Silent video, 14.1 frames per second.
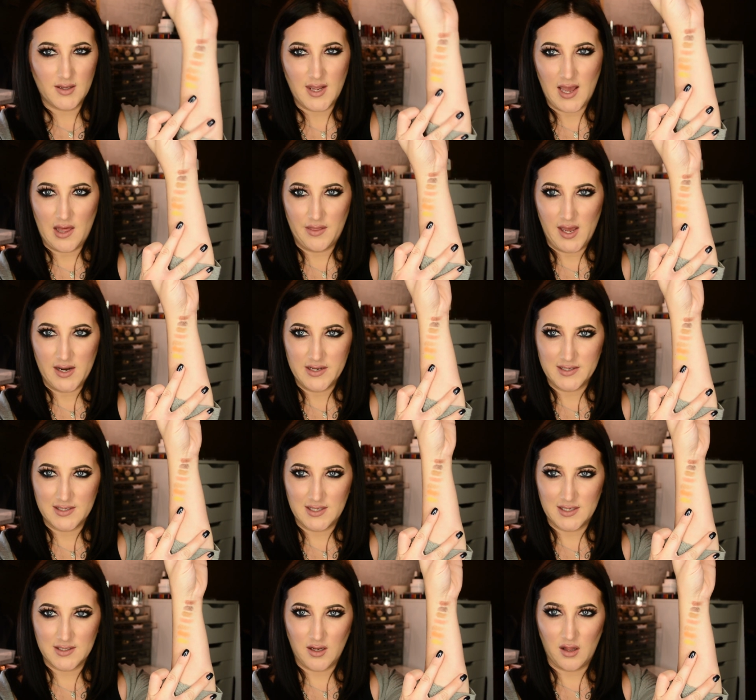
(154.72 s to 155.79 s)
yeah, that is
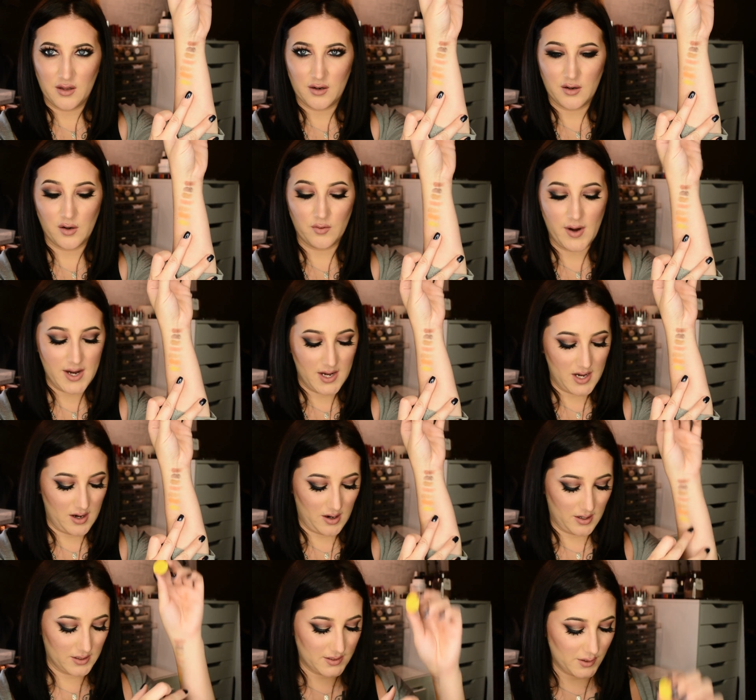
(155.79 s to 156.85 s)
this color right
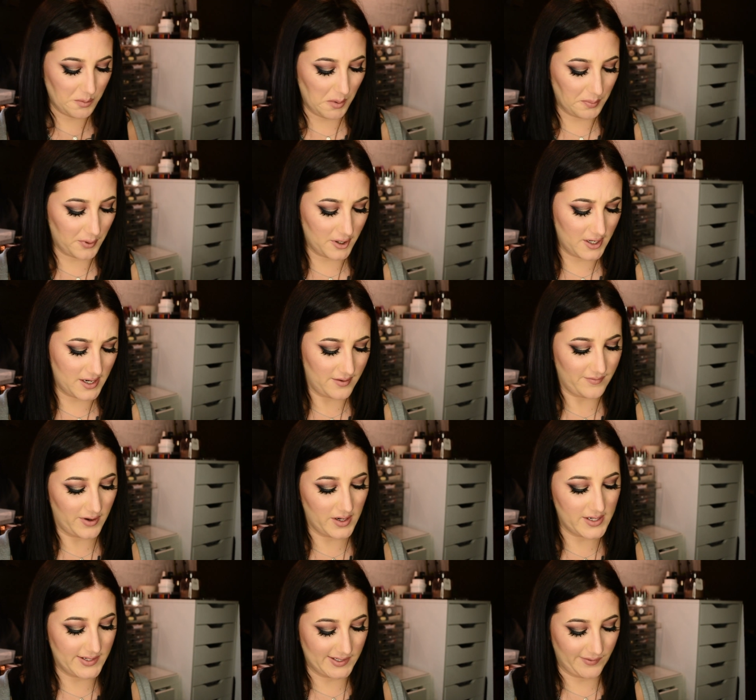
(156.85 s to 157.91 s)
here. Super pretty and
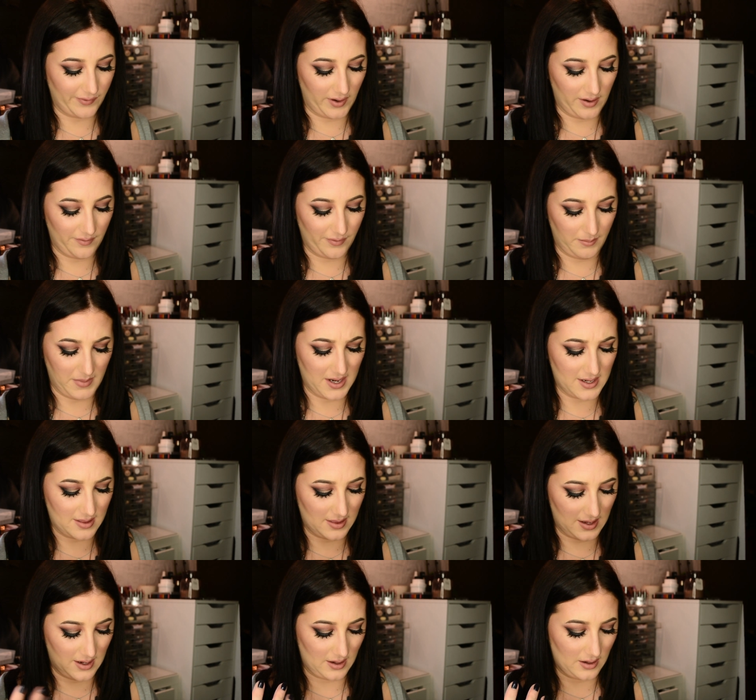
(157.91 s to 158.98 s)
very different from
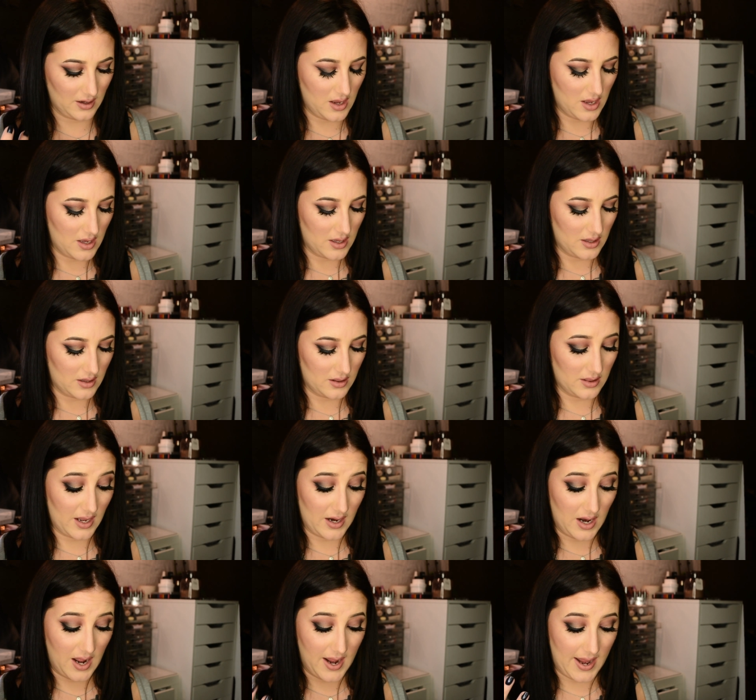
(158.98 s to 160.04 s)
anything
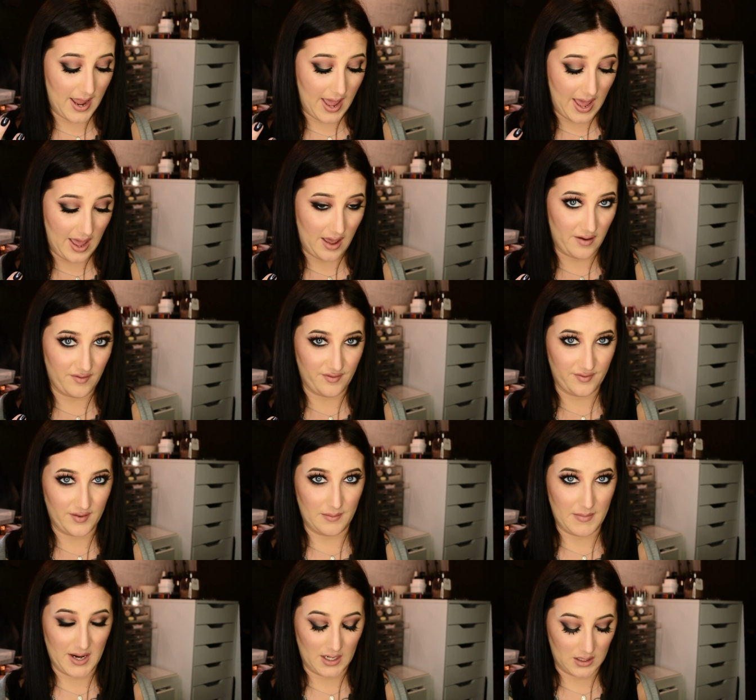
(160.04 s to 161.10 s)
that I have
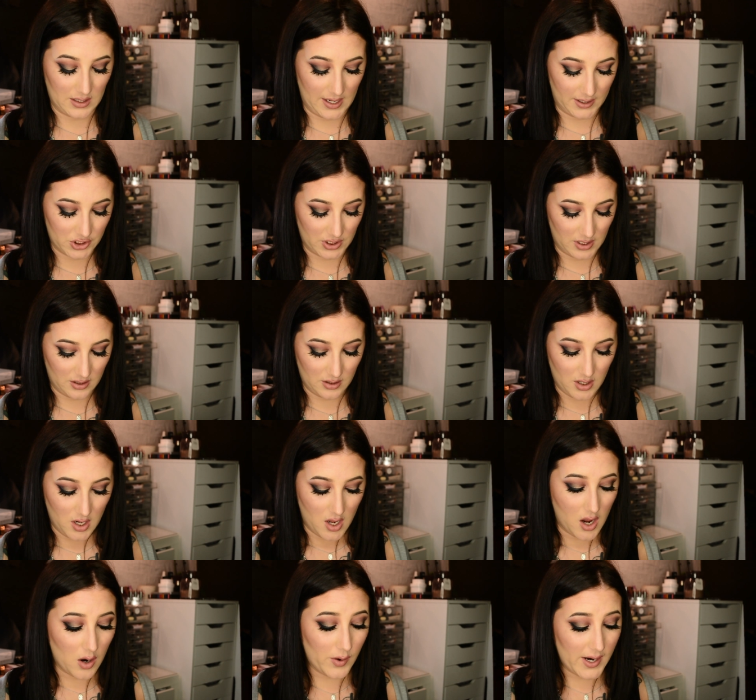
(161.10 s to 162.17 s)
in my collection.
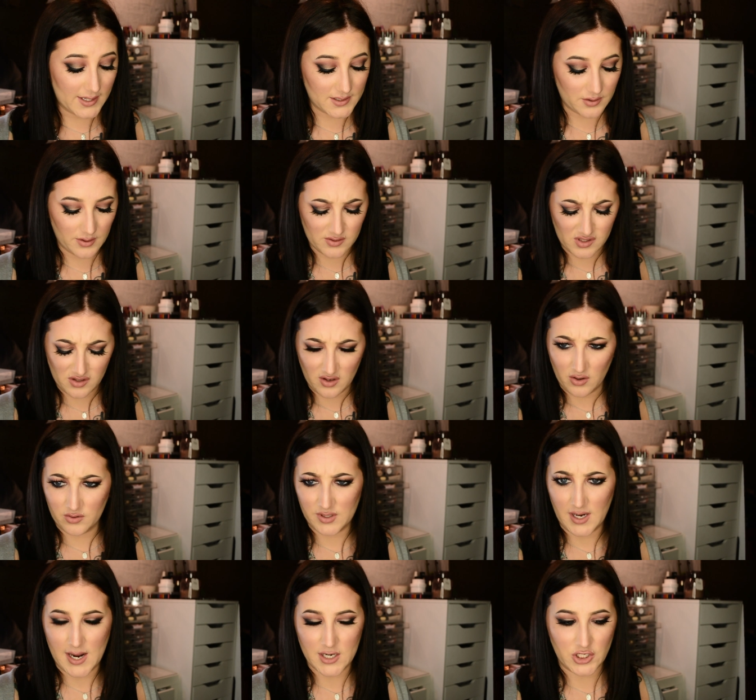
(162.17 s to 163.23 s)
Okay, so those are the
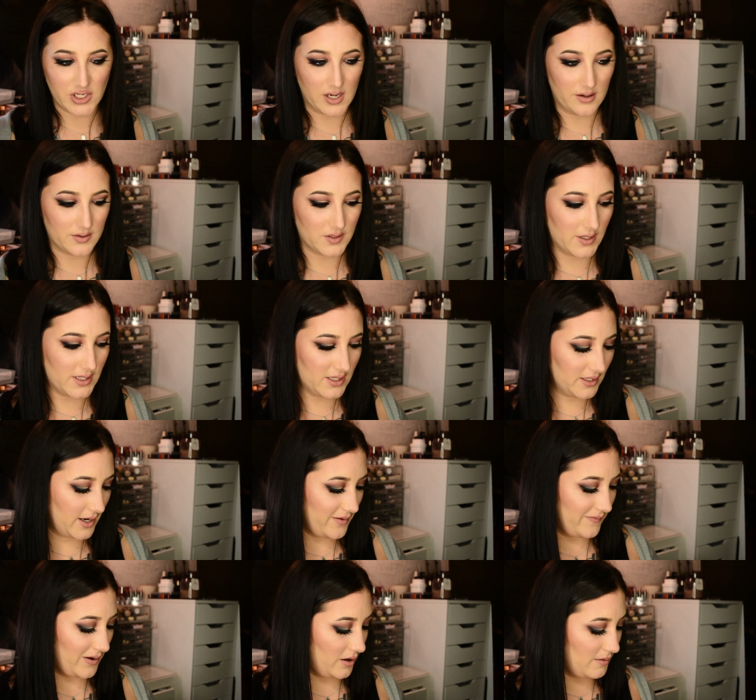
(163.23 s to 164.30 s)
only eyeshadows, so I didn't
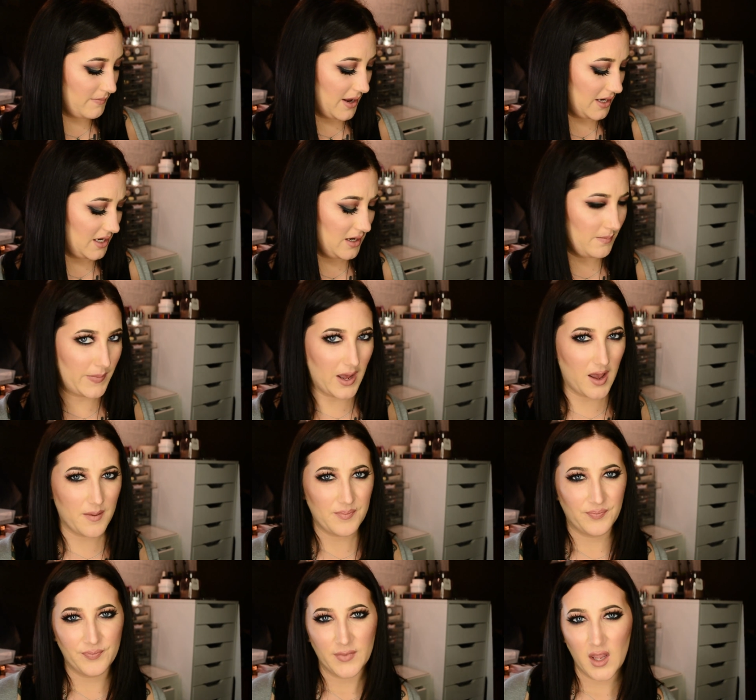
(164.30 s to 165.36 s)
get very many, but
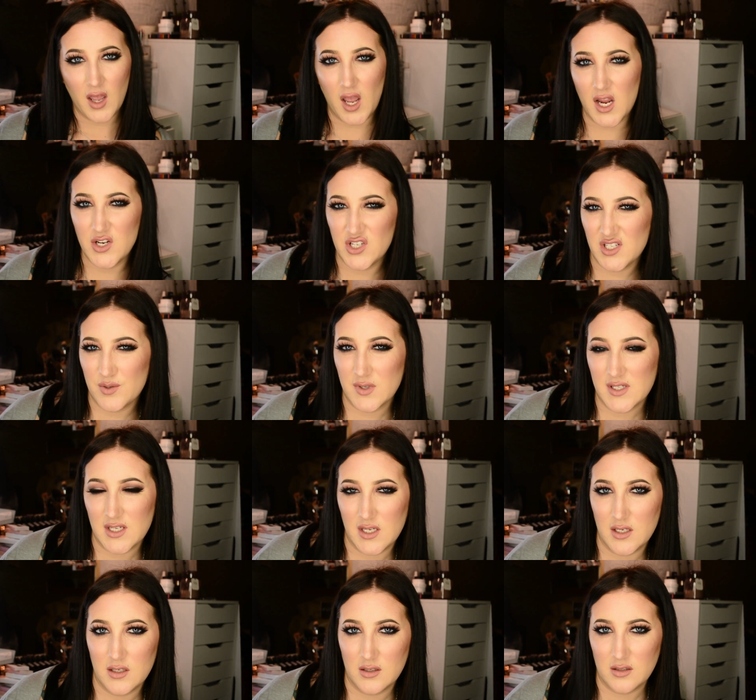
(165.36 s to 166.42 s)
I just
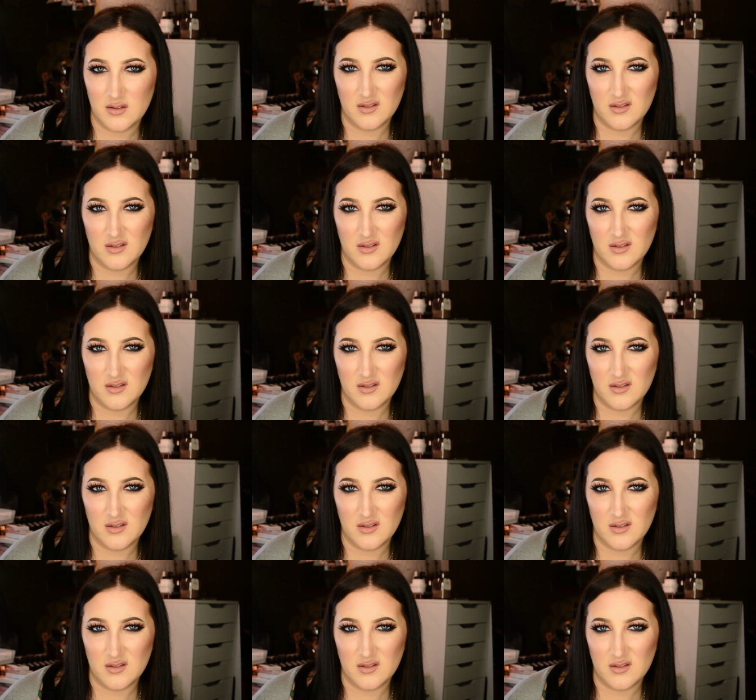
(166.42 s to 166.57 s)
wasn't